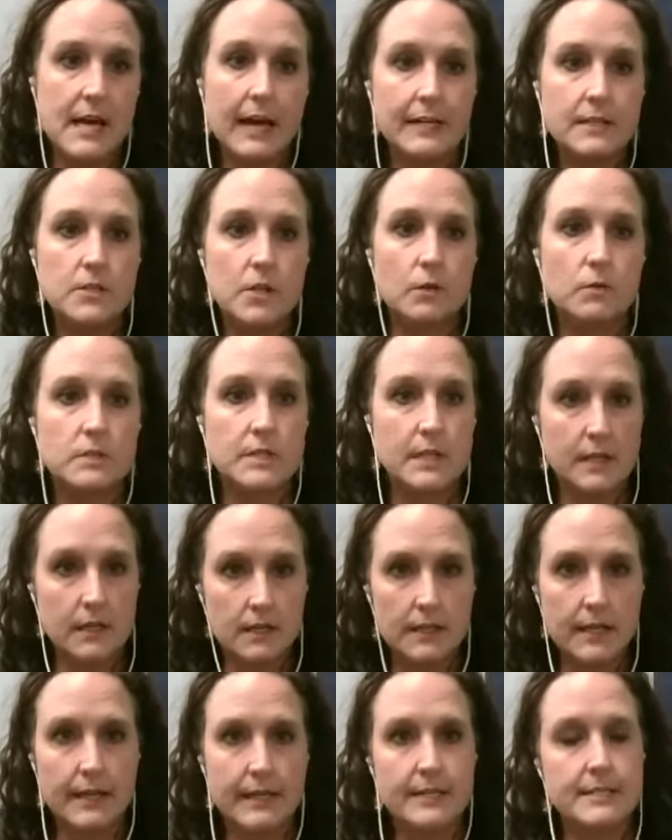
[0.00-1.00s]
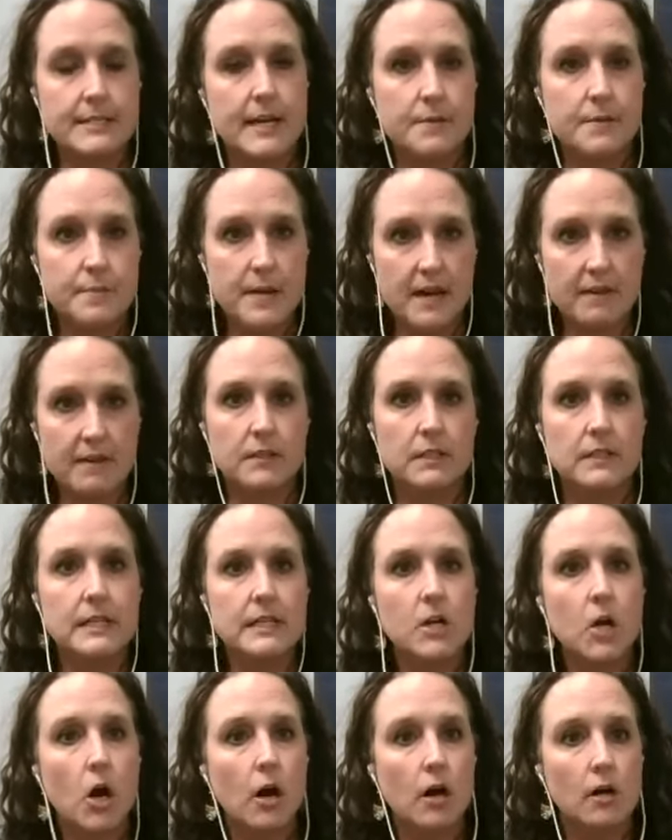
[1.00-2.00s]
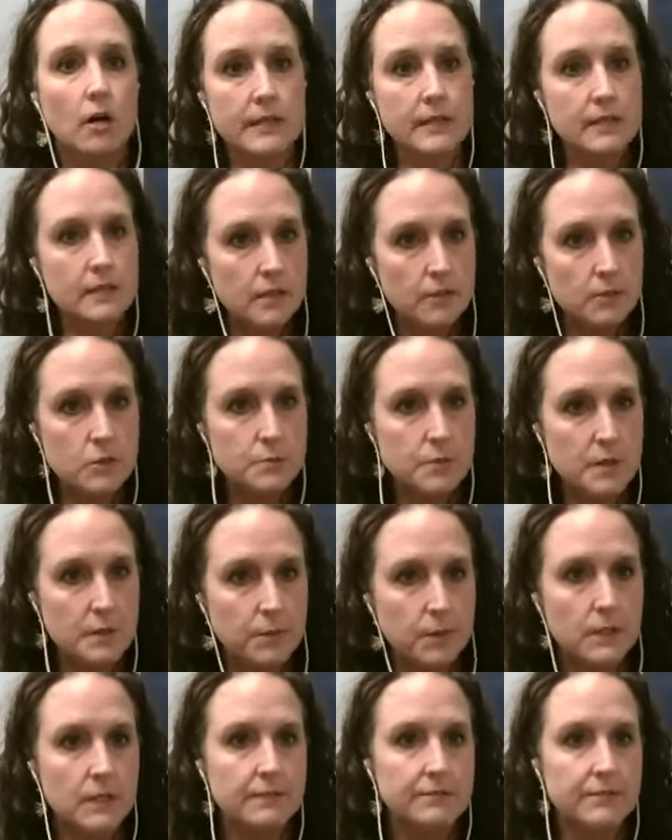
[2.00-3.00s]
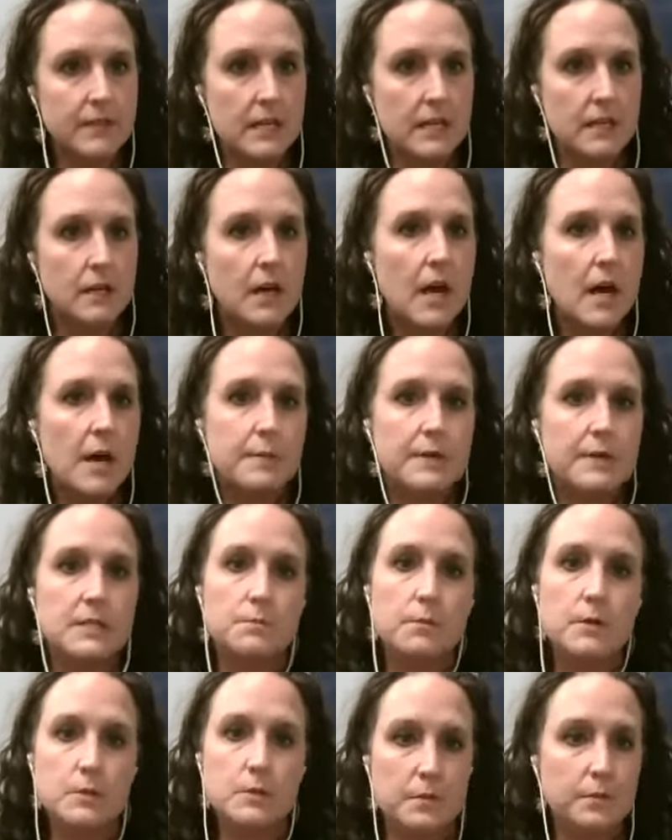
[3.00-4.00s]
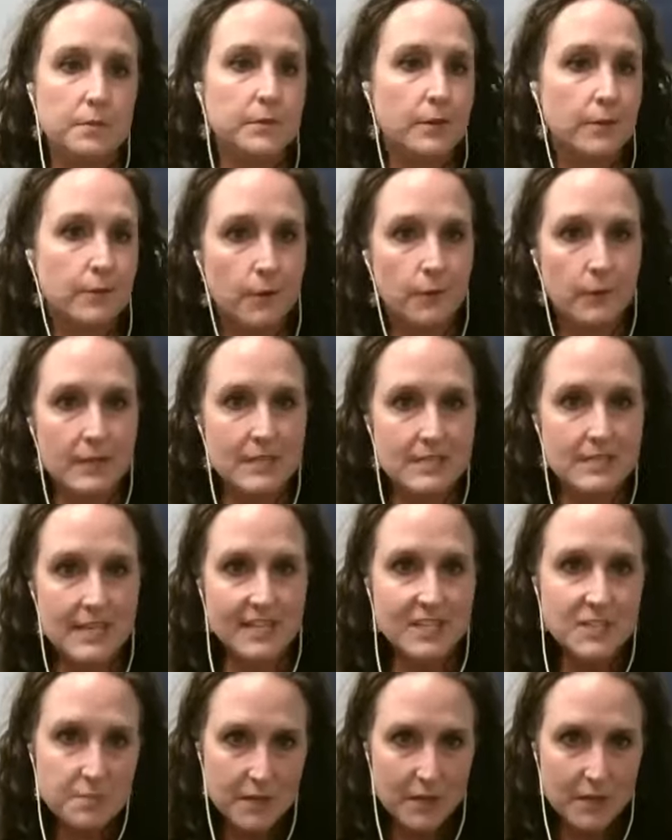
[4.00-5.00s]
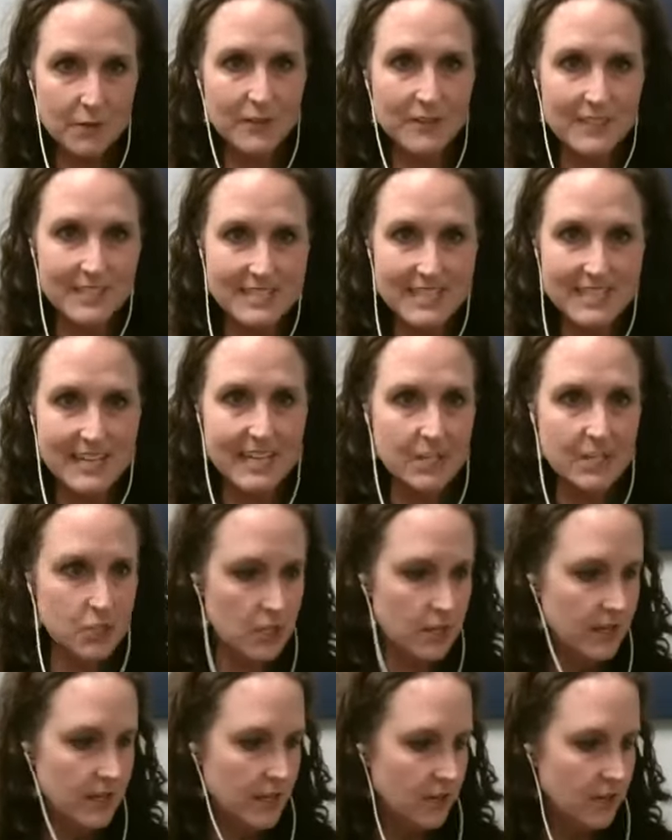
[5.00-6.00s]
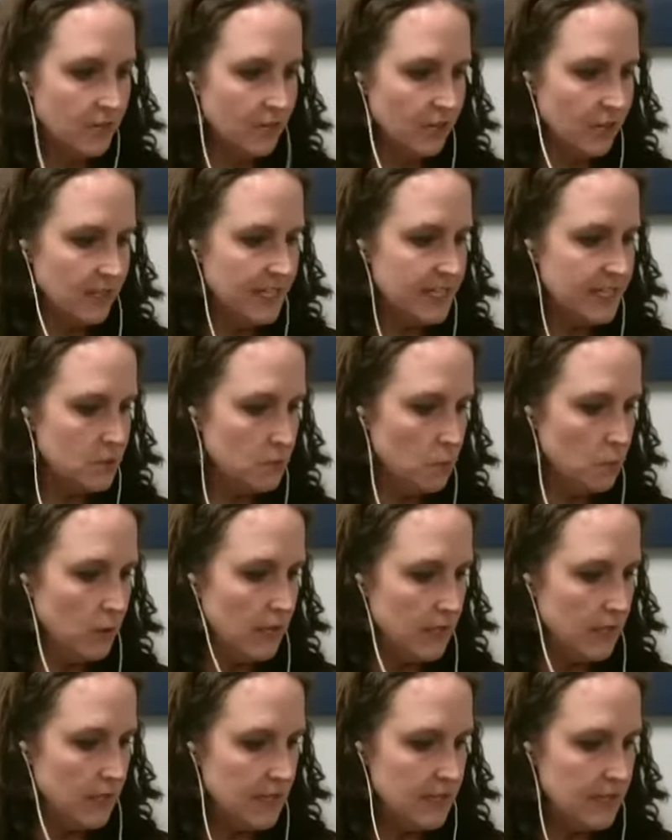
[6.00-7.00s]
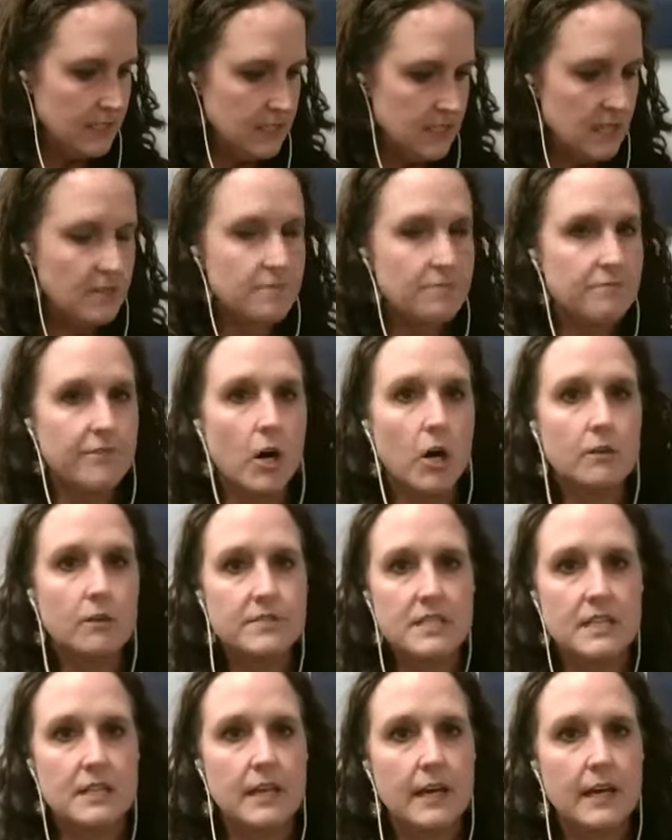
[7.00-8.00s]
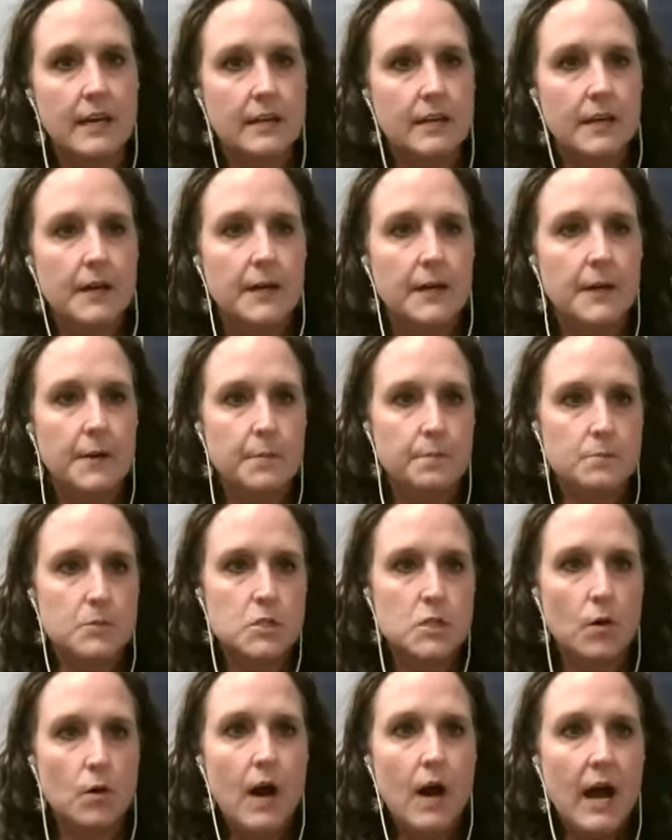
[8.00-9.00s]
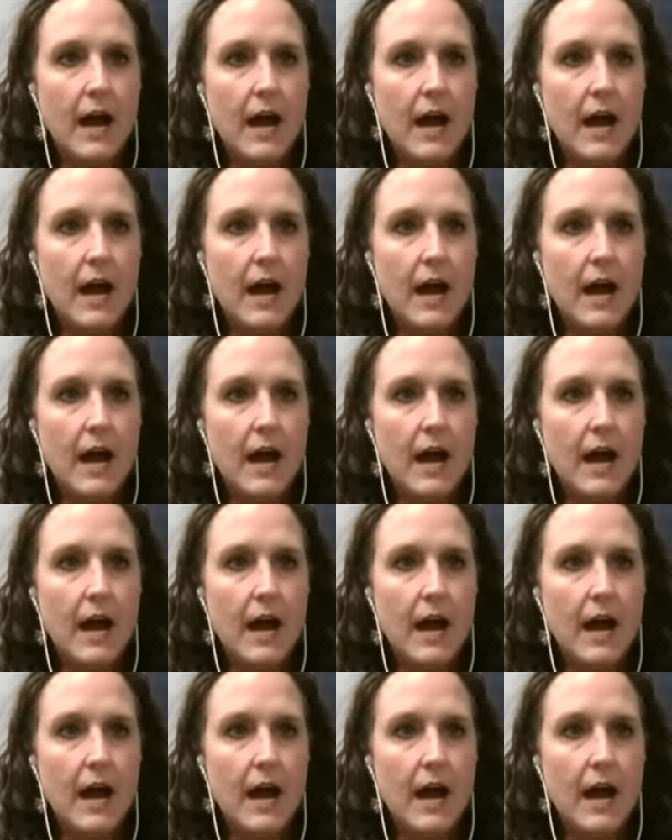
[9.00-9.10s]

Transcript: I don't take a lot of time heavily calling those people if they, because most people don't know what it's like to be a real estate agent and they don't realize what is involved in that. Um, so